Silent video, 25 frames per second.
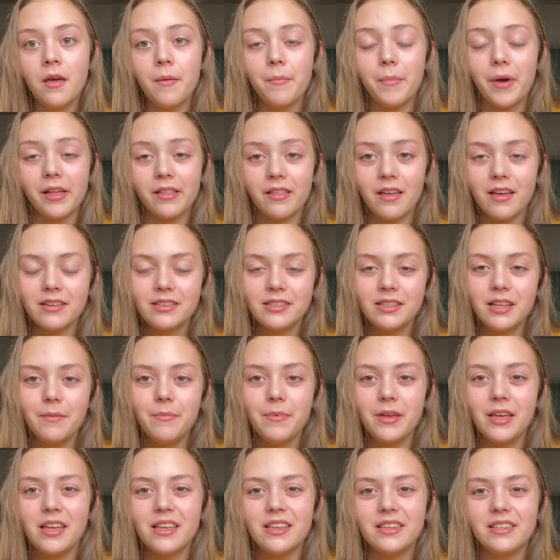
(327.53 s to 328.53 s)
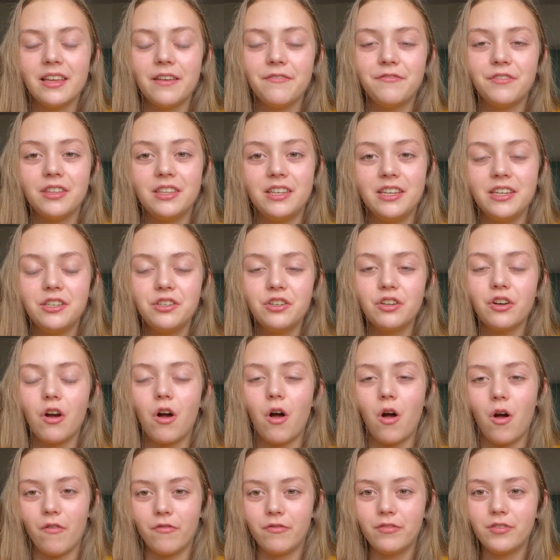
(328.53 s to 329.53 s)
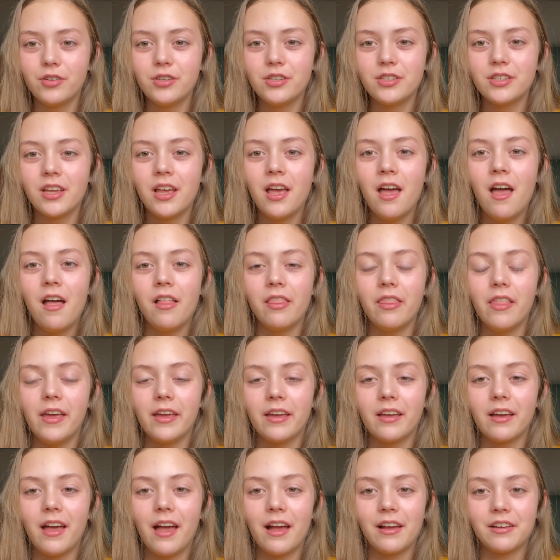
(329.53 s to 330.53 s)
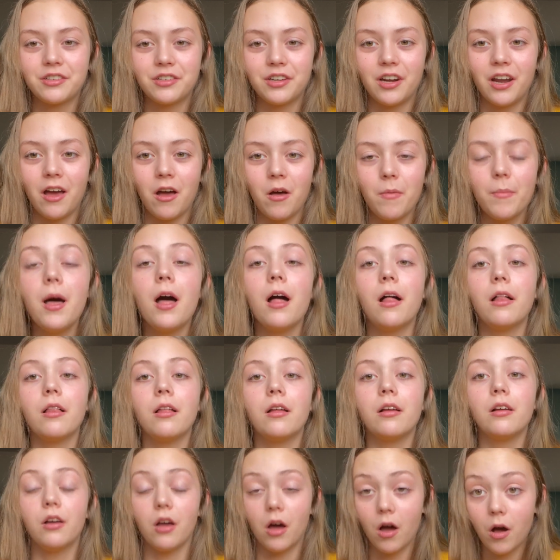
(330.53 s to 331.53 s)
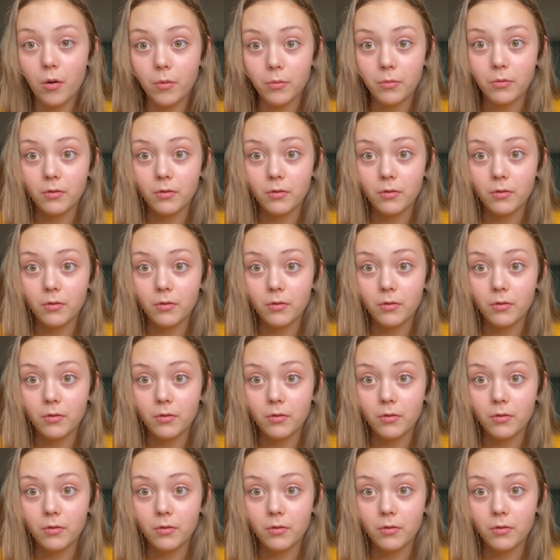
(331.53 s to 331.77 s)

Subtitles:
My last step is if the teacher offers like extra help, go.